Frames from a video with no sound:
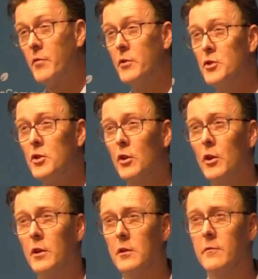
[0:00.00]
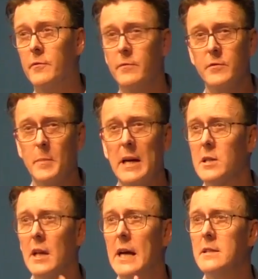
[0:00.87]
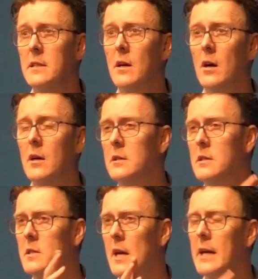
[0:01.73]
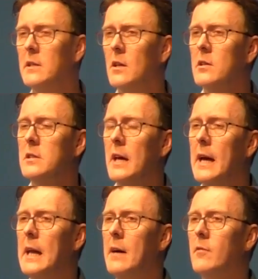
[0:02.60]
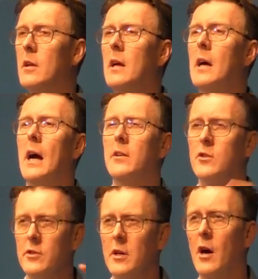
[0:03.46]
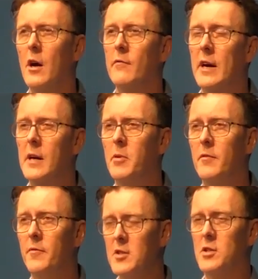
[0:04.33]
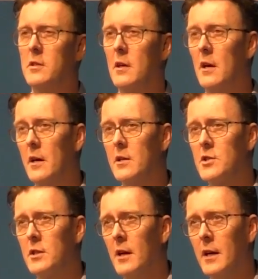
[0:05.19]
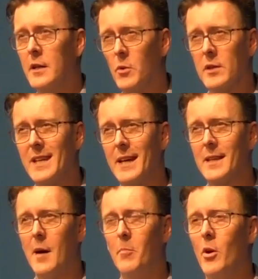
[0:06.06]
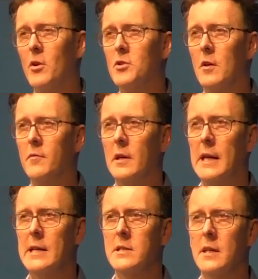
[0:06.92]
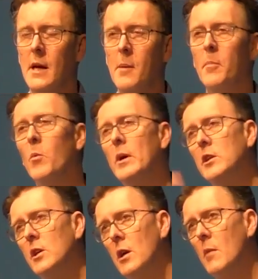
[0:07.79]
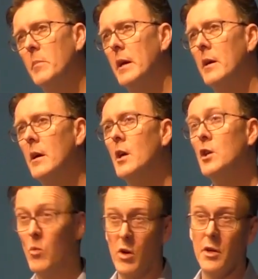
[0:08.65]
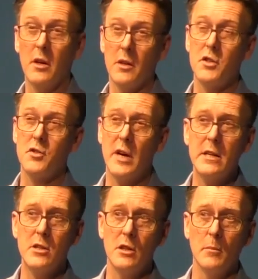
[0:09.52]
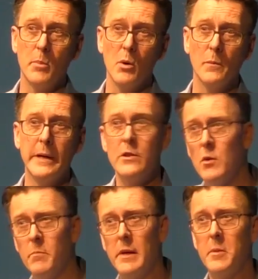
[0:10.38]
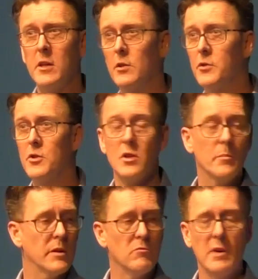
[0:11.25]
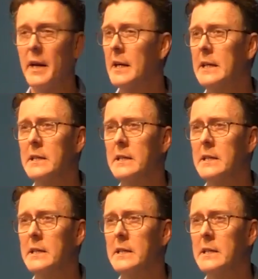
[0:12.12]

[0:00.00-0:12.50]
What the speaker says: through school and you've specialised in art and design, done it to A level, and you're now a very proficient artist, and you want to tick that box off your list, but when you come here, you want another string to your bow. So maybe you'll do something radically